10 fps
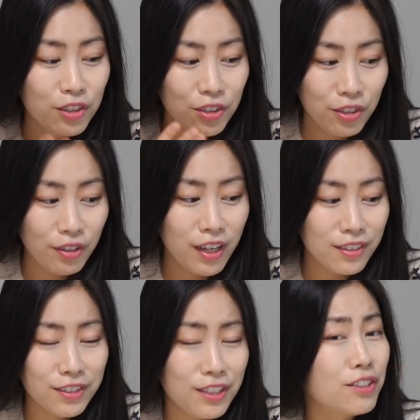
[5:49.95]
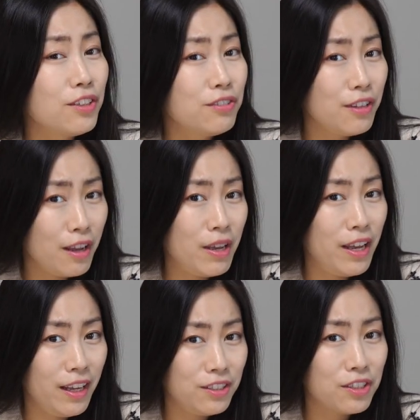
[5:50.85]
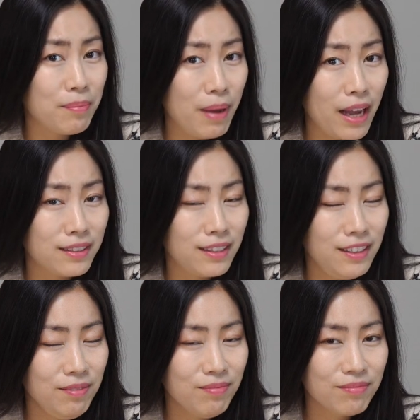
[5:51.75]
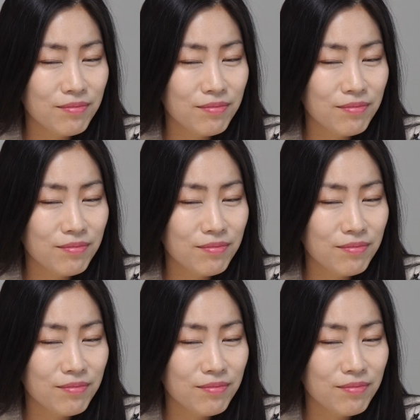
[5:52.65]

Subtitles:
2600 mAh capacity,